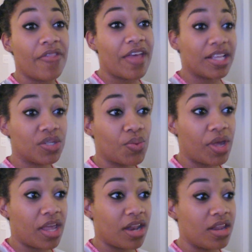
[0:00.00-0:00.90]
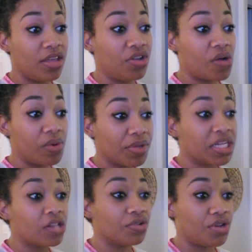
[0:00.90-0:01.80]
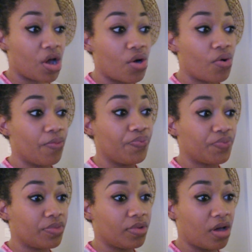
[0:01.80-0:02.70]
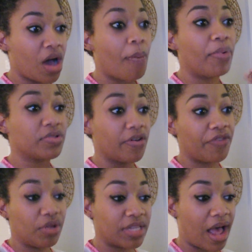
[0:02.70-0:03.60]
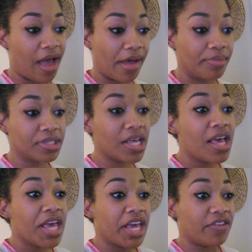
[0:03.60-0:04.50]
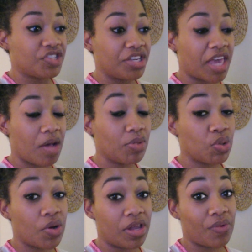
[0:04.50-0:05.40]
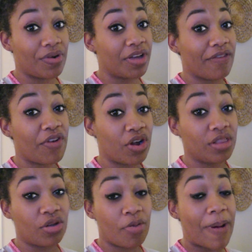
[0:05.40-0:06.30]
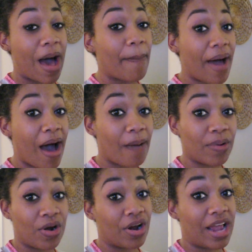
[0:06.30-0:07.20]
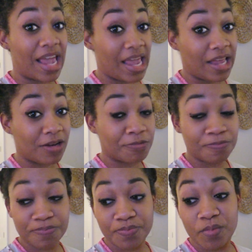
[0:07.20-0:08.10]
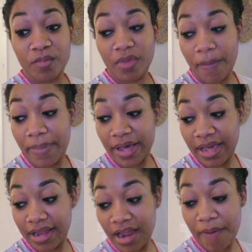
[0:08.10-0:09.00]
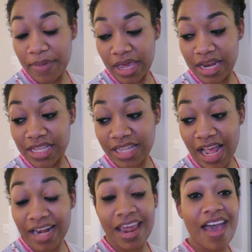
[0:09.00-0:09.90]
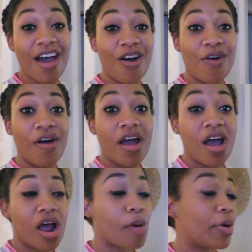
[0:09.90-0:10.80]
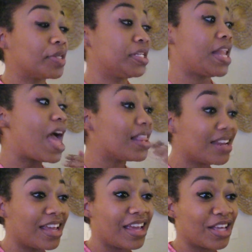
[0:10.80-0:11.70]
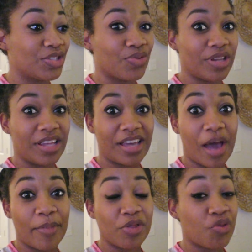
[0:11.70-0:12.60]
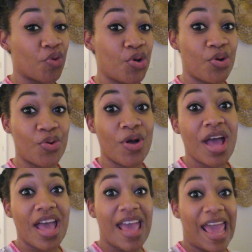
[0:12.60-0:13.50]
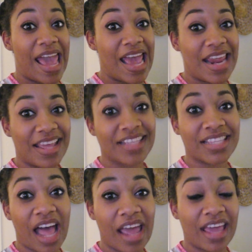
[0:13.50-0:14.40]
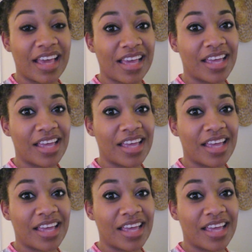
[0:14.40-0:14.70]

That's when, you know, we would tell her no a couple, a few times. If she kept doing it, we'll give her a little pop pop on her hand. But I mean, it's like now her personality is really coming through, and it's like